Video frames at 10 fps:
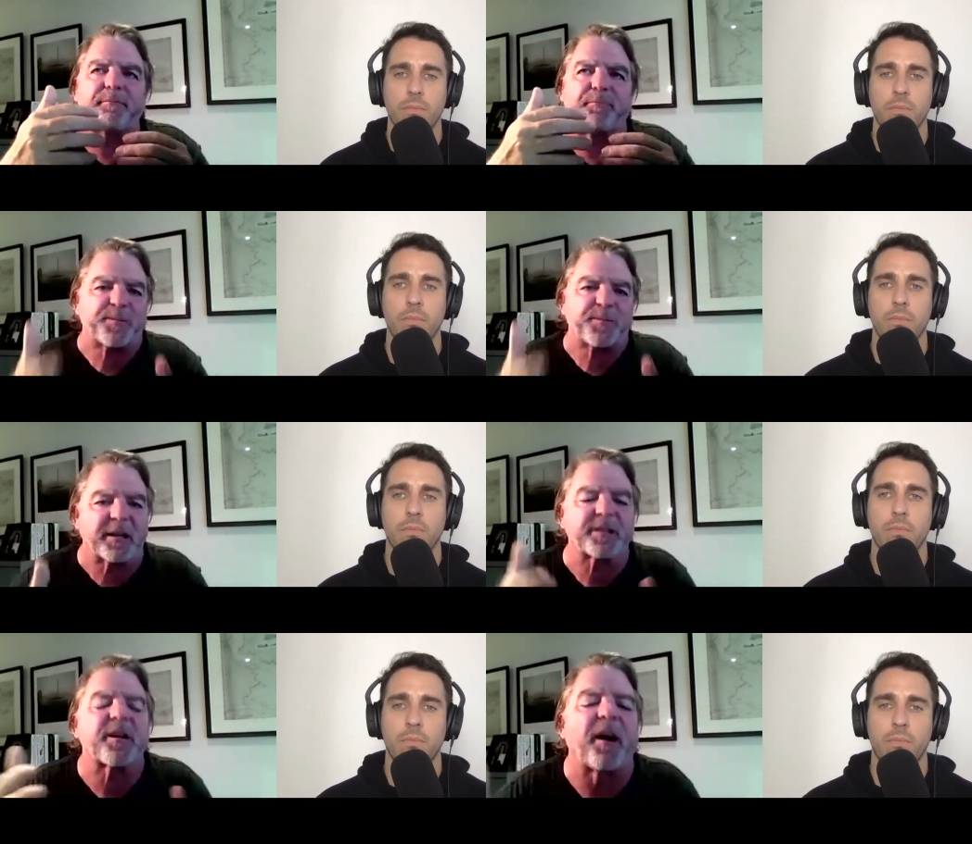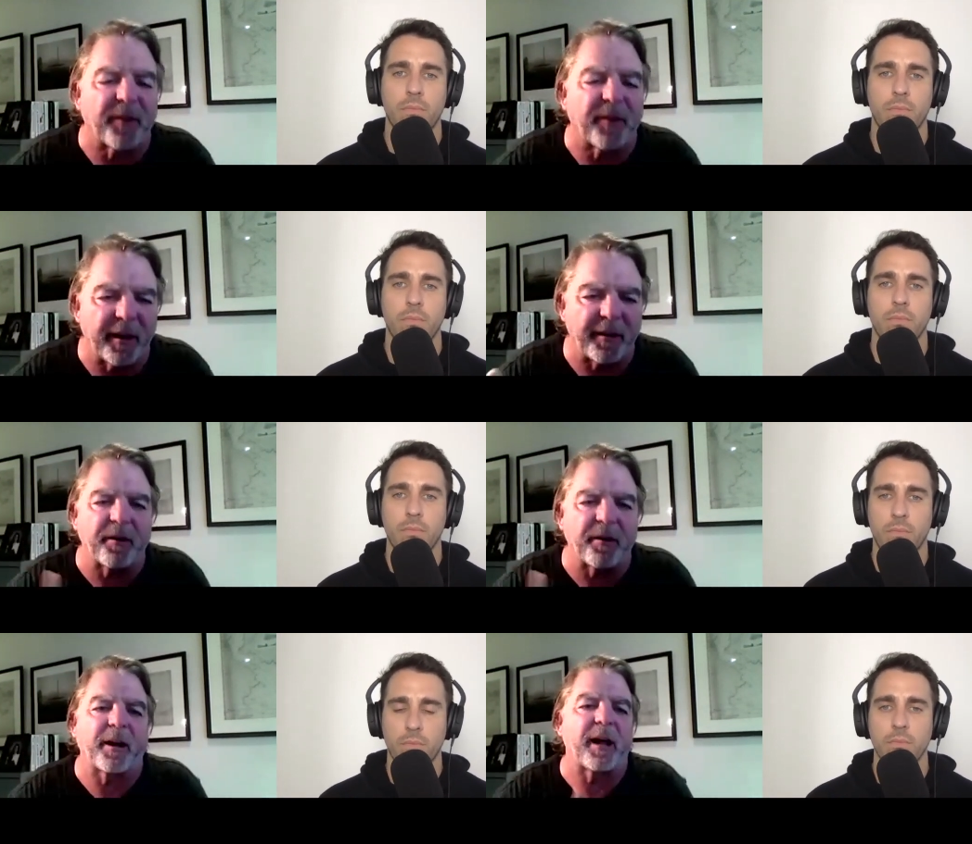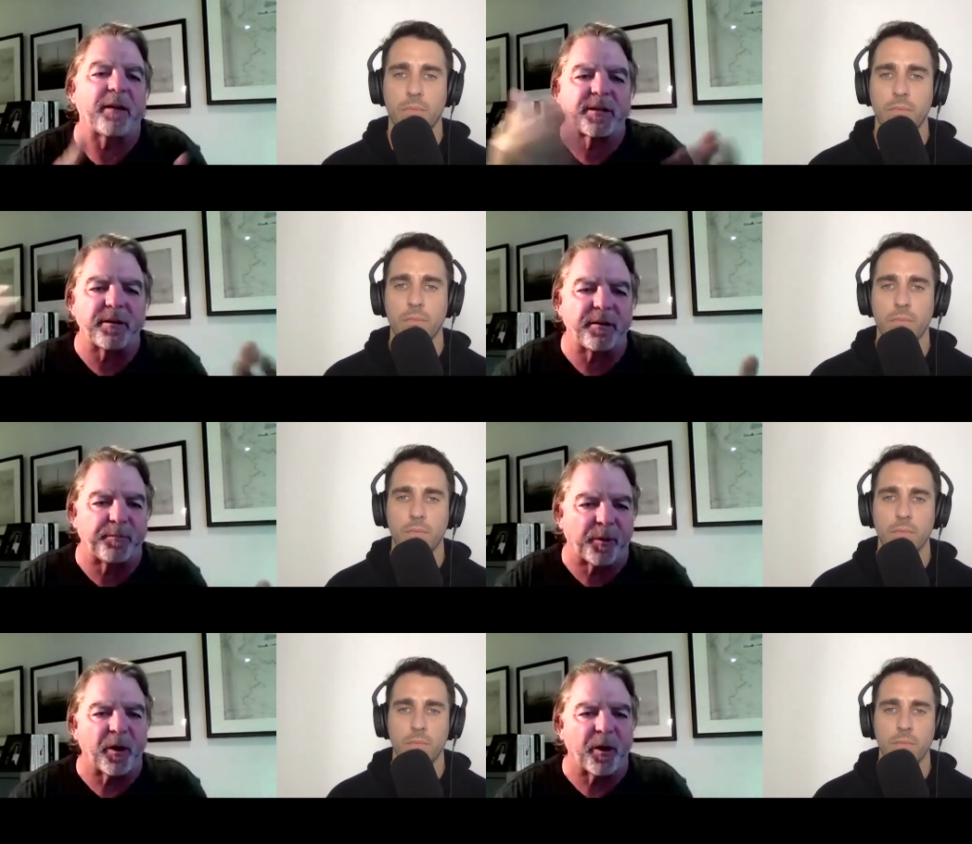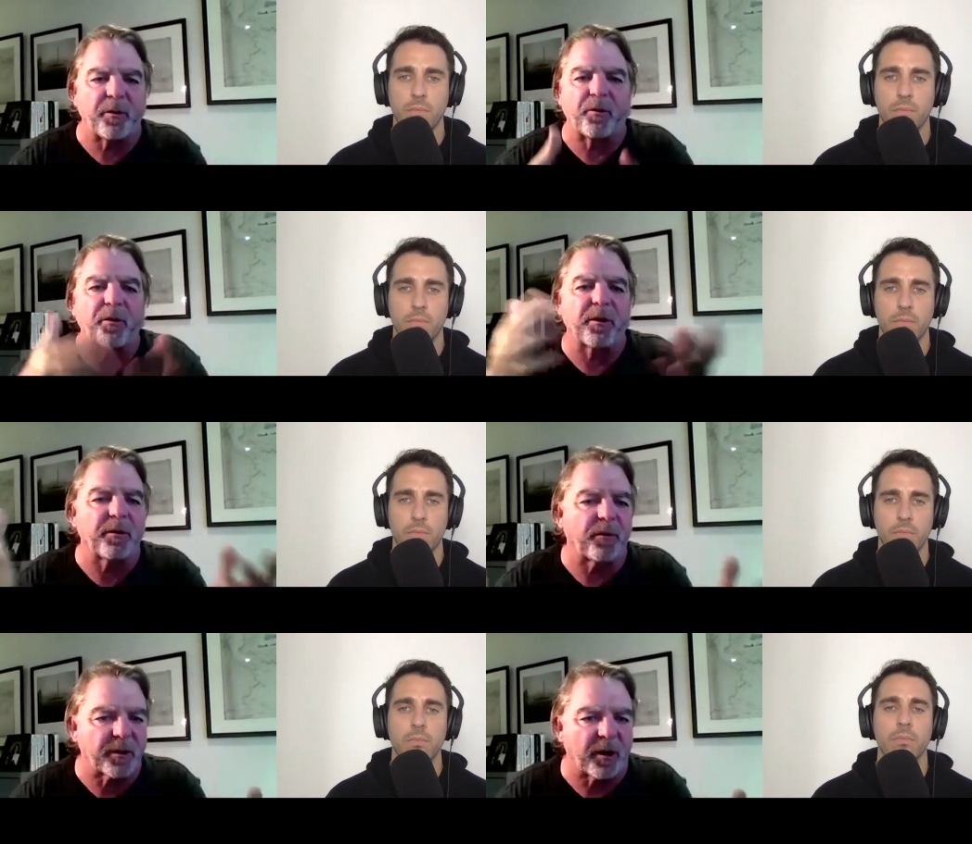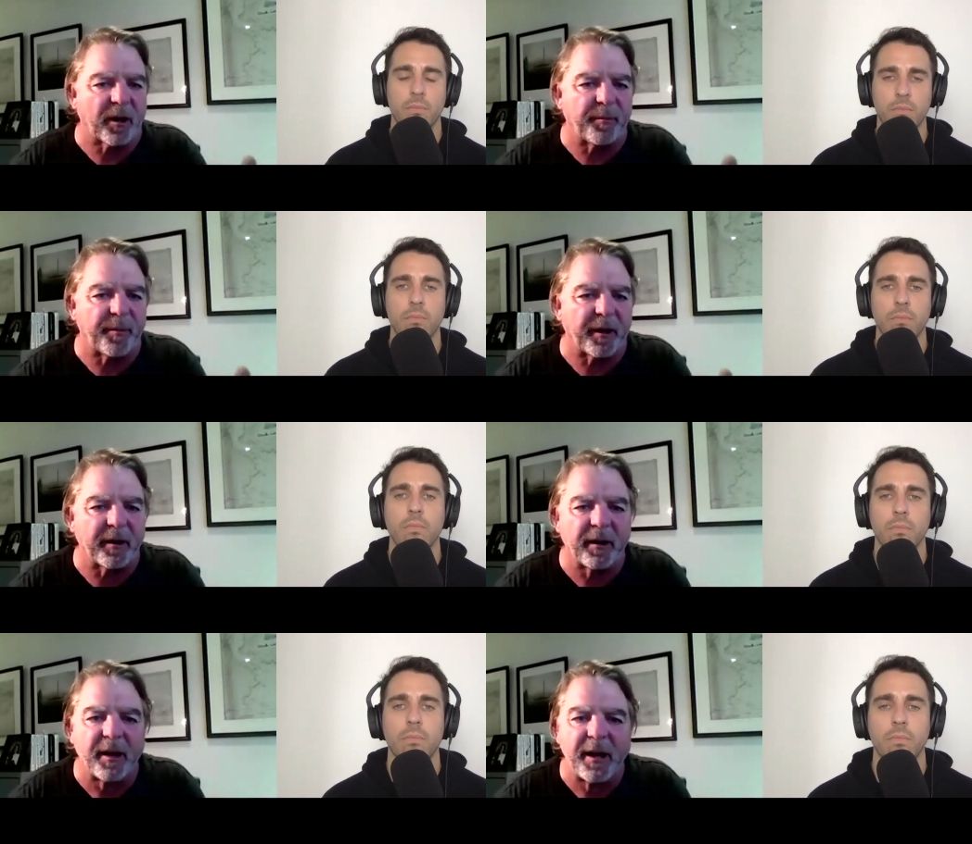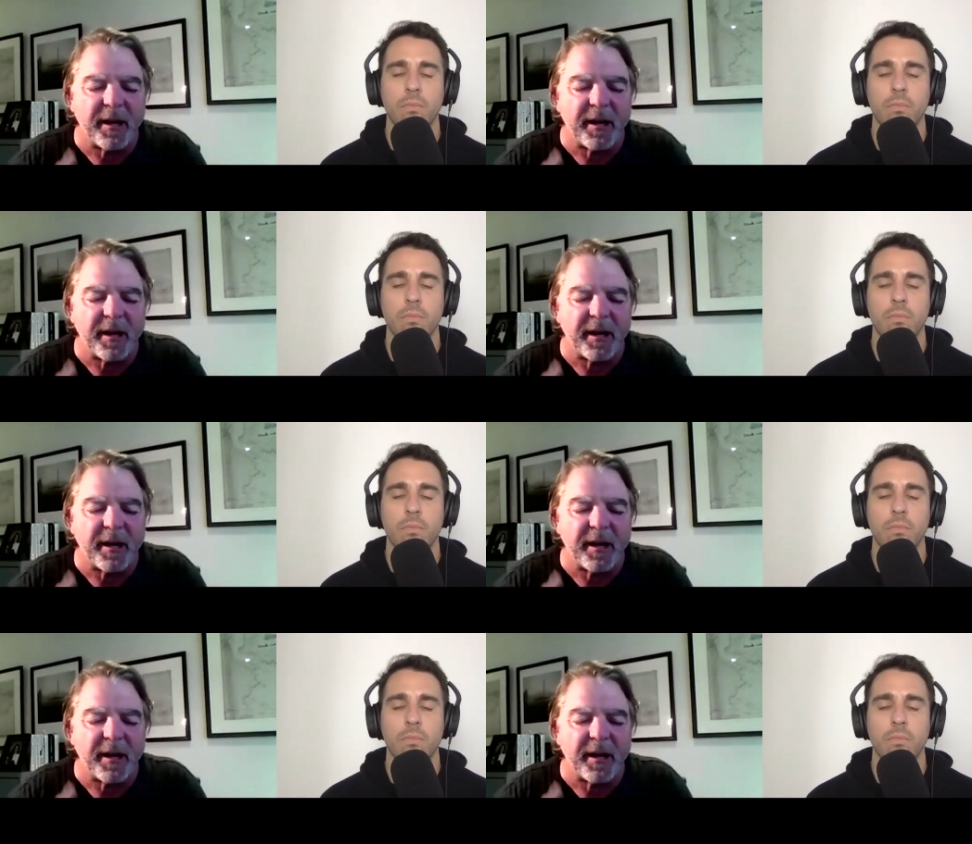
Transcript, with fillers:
Speaker 1: prospectus offering, you're not allowed to promote or talk about it.